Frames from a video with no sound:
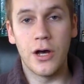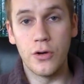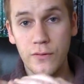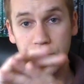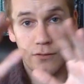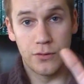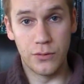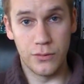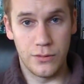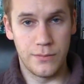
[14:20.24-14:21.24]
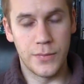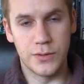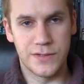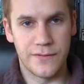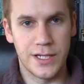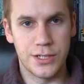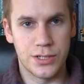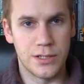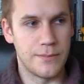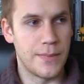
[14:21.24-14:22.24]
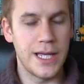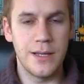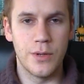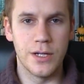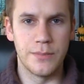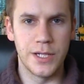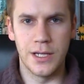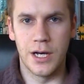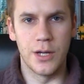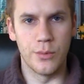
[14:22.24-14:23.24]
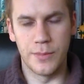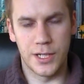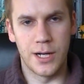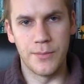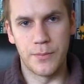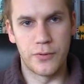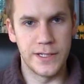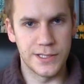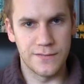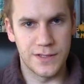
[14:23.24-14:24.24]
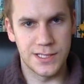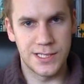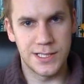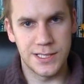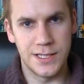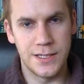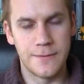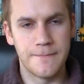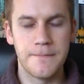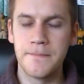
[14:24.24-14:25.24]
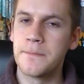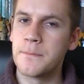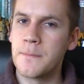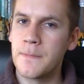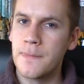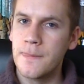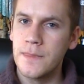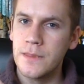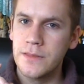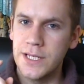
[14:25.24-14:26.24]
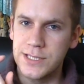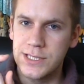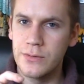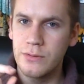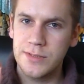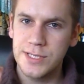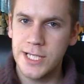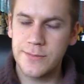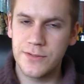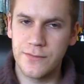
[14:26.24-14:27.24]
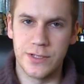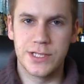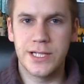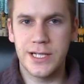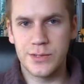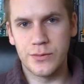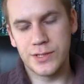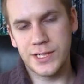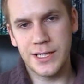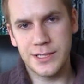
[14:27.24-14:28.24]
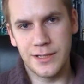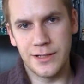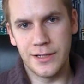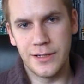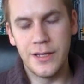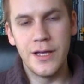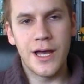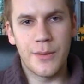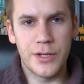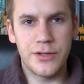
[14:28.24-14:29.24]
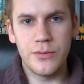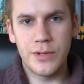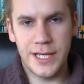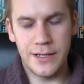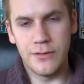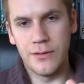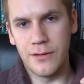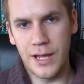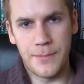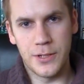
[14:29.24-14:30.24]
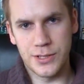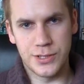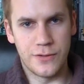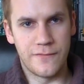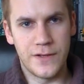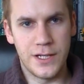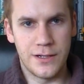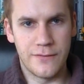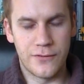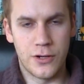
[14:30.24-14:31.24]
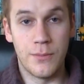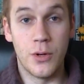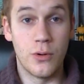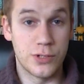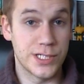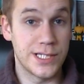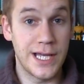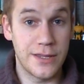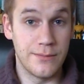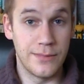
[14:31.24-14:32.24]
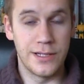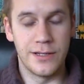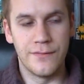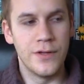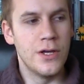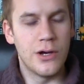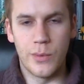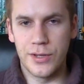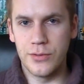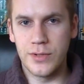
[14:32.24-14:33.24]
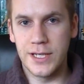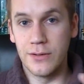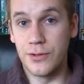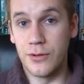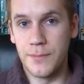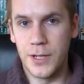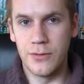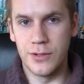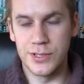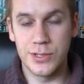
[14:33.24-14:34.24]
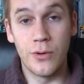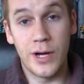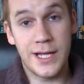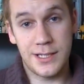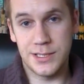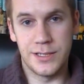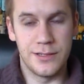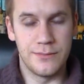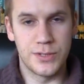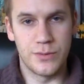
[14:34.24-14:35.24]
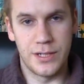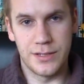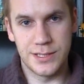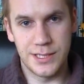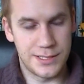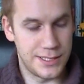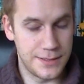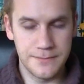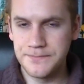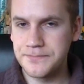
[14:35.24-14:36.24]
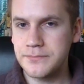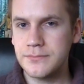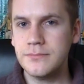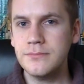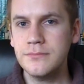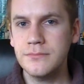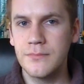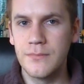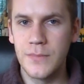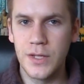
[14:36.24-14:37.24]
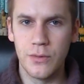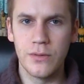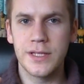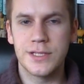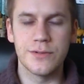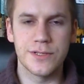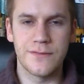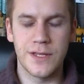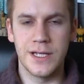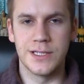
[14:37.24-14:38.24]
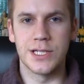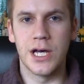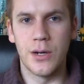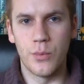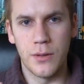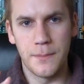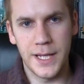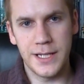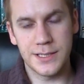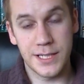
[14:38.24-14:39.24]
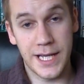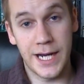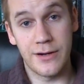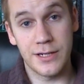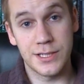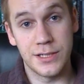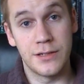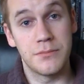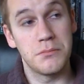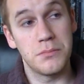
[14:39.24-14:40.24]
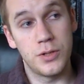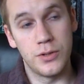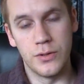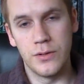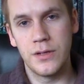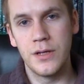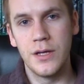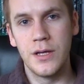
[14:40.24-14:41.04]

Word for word: overall motivation that may well be, I will become the prince of this city, there's still the steps you've got to take towards getting there. And whether you kill that person you're feeding from, or just let them live, or whether you kill your opponents, or exile them to another city, all these sorts of things are what makes a character good,